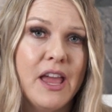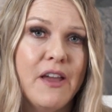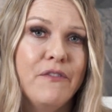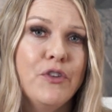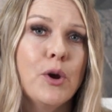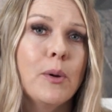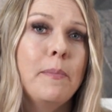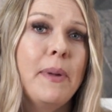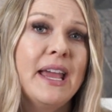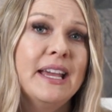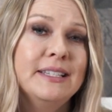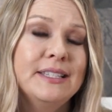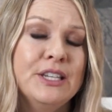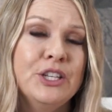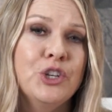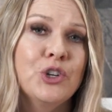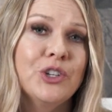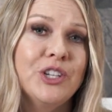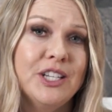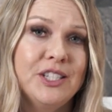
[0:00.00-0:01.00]
if you're
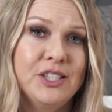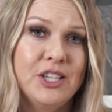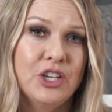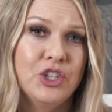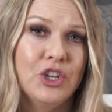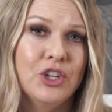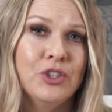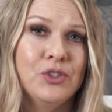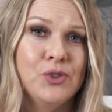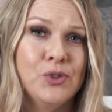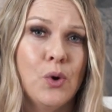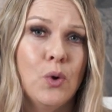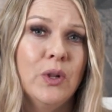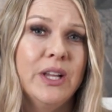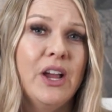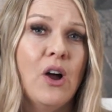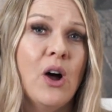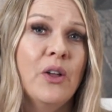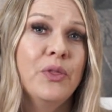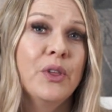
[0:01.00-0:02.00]
basing your decision
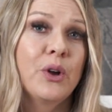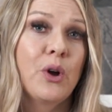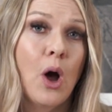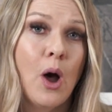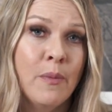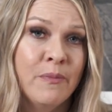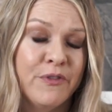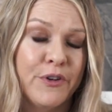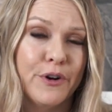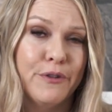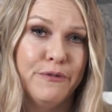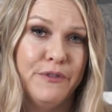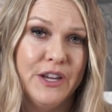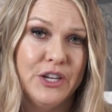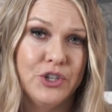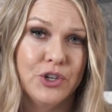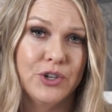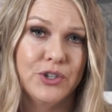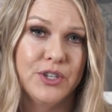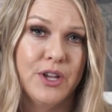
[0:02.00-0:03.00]
solely on the comfort
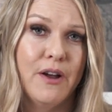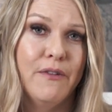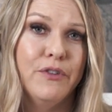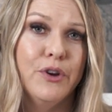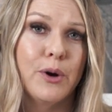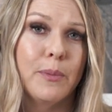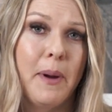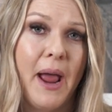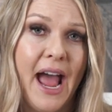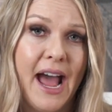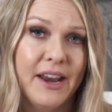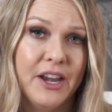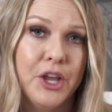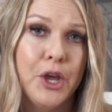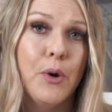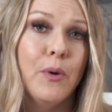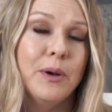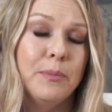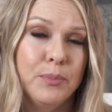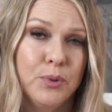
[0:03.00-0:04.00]
features of your
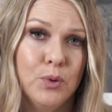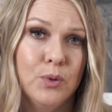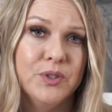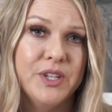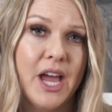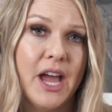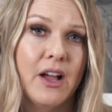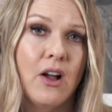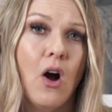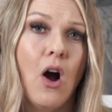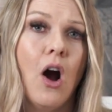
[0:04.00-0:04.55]
patio and pool deck